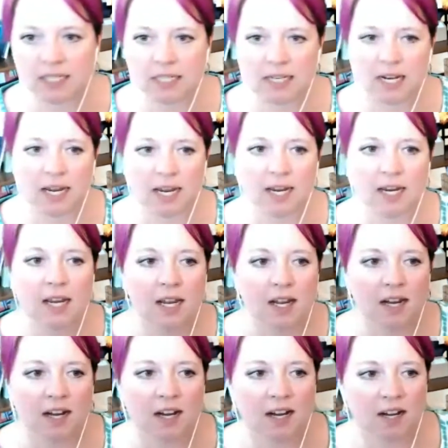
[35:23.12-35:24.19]
today.
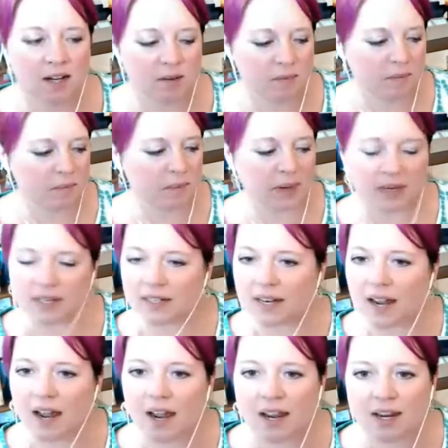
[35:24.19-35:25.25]
But
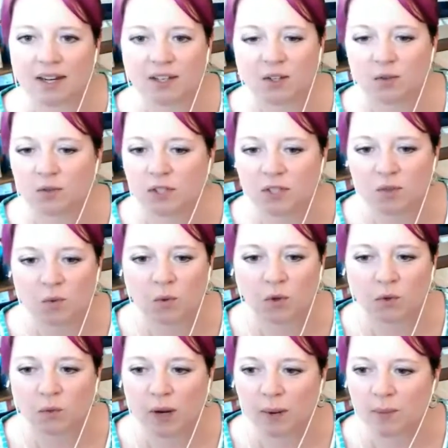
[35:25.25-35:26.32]
you just rolled
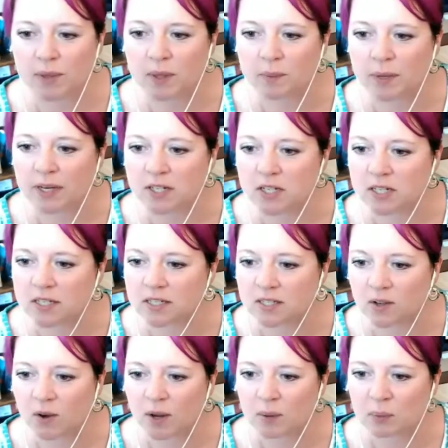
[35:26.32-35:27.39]
right with the punches, so
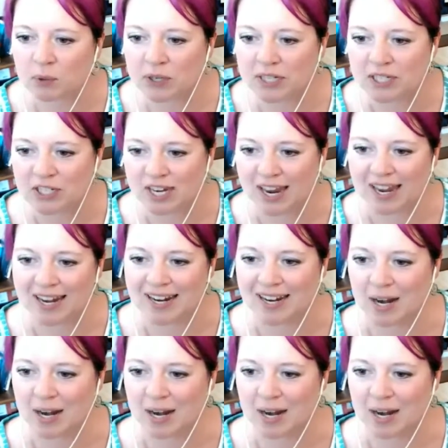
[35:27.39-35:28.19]
I appreciate it. I